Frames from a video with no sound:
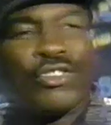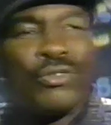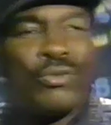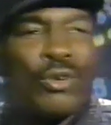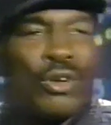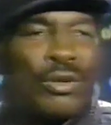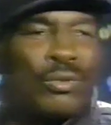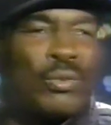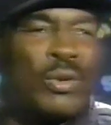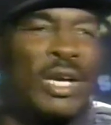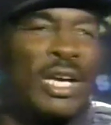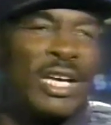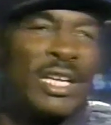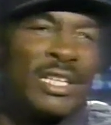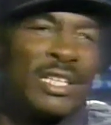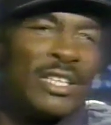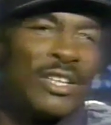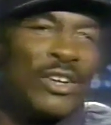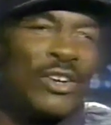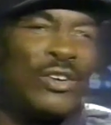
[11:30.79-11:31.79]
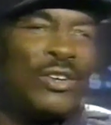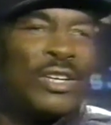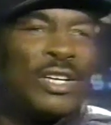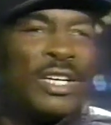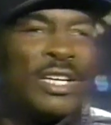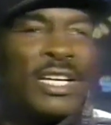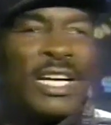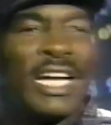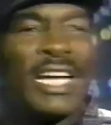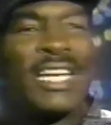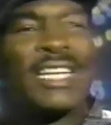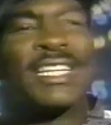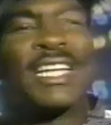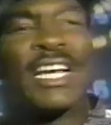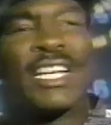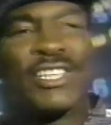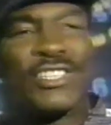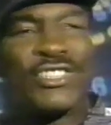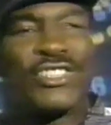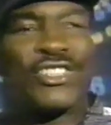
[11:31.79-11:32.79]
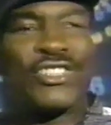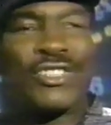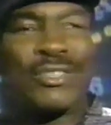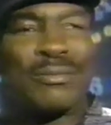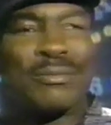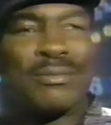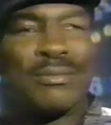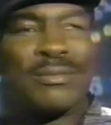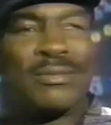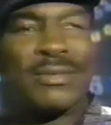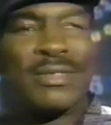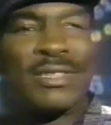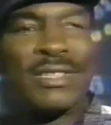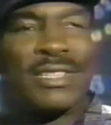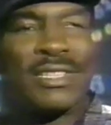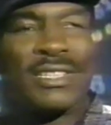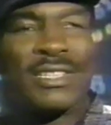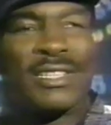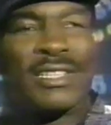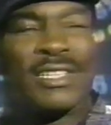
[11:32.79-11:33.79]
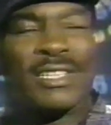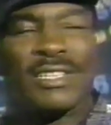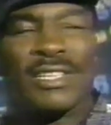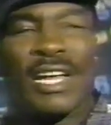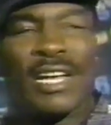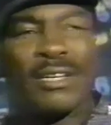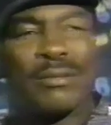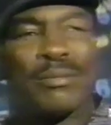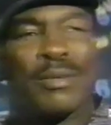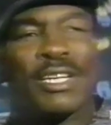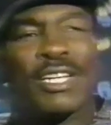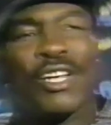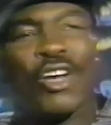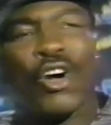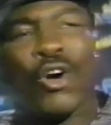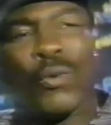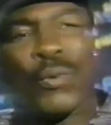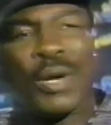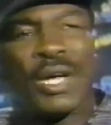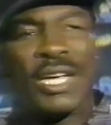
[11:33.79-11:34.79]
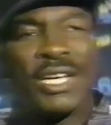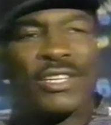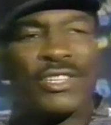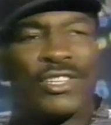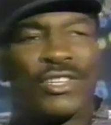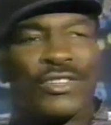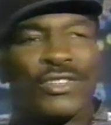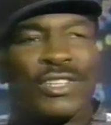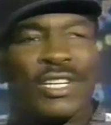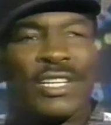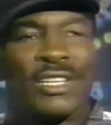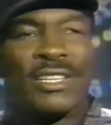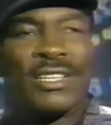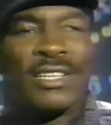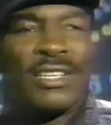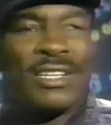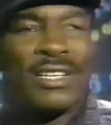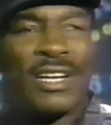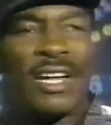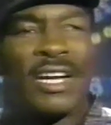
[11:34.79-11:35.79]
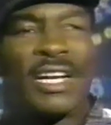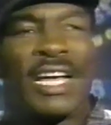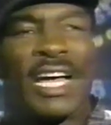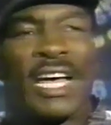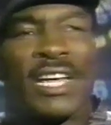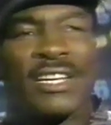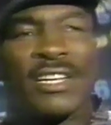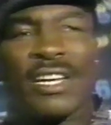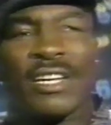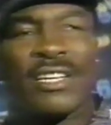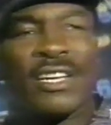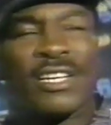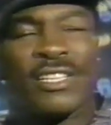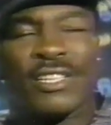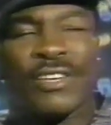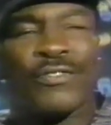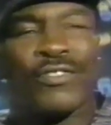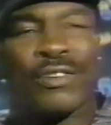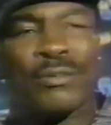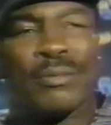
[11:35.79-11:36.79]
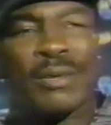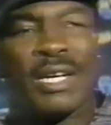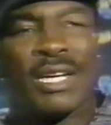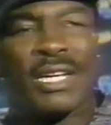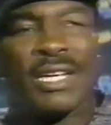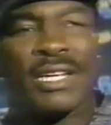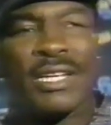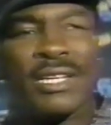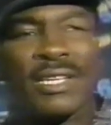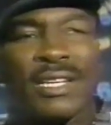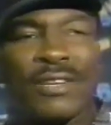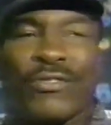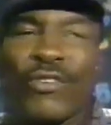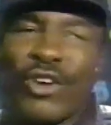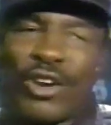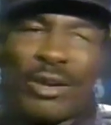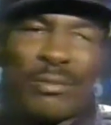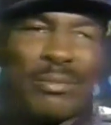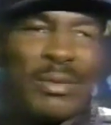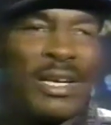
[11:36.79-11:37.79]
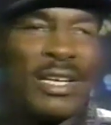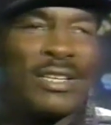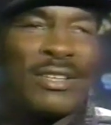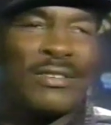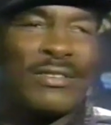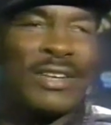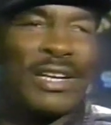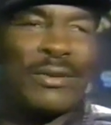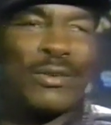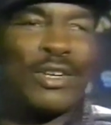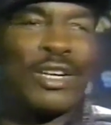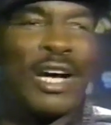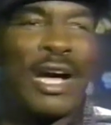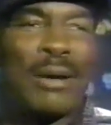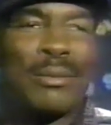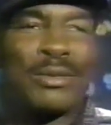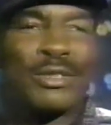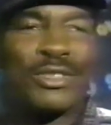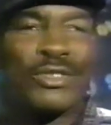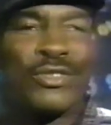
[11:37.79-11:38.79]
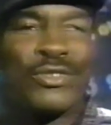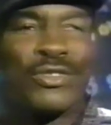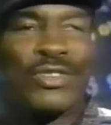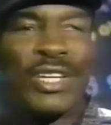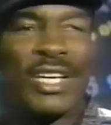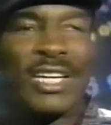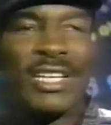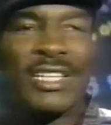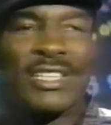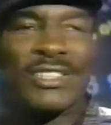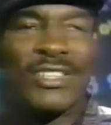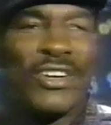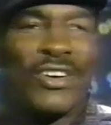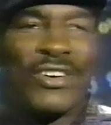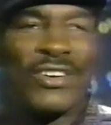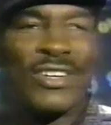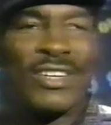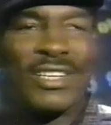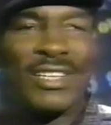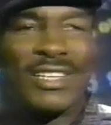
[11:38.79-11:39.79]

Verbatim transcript: You want to win. You know, you gotta get out of your system. It's not the money always. You know, that a lot of guys not not there for the money. They're very competitive. They want to accomplish certain things. That's all.